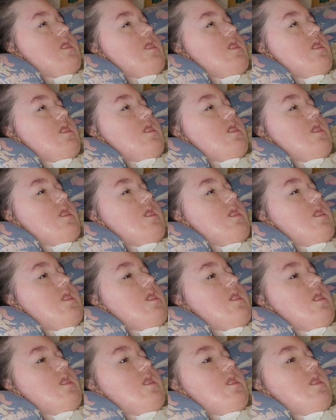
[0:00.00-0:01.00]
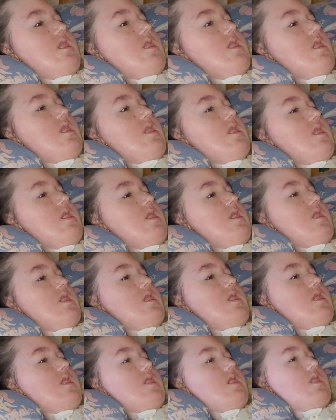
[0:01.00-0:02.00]
and her gastros and stuff
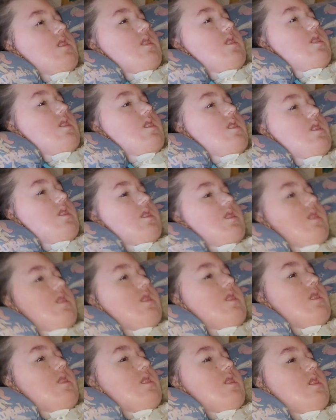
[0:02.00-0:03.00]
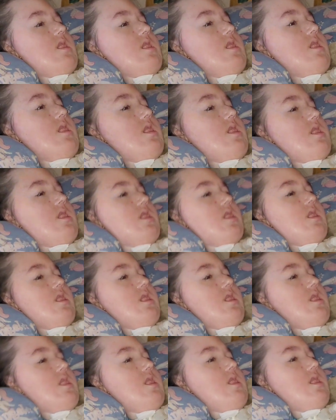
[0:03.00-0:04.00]
like that, stuff that we normally
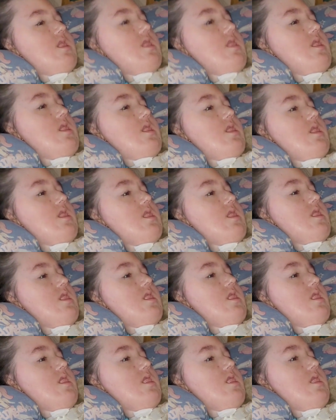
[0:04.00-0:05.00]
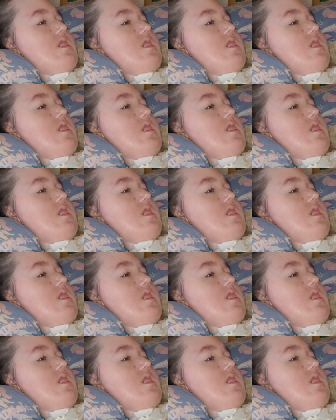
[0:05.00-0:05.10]
absorb back into the body,